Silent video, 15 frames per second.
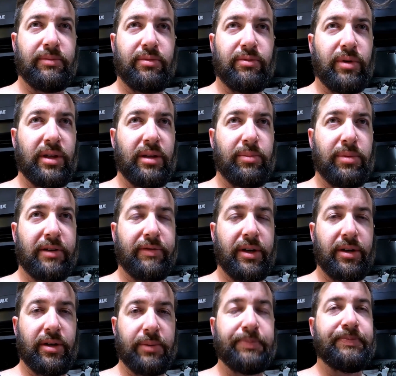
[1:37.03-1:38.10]
really big
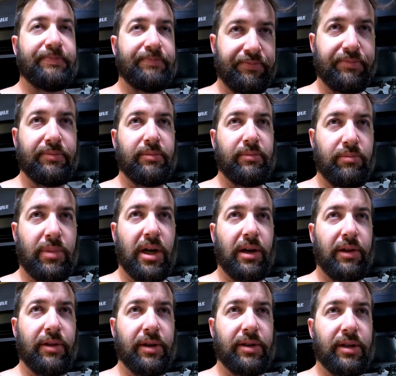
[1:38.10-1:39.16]
vendor. Buy
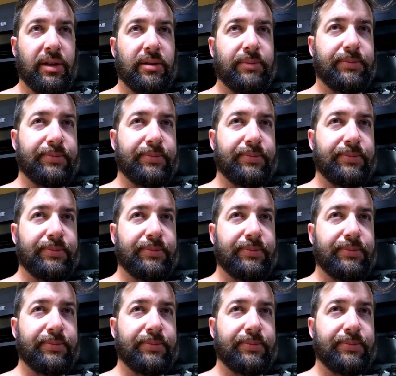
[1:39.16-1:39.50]
authentic.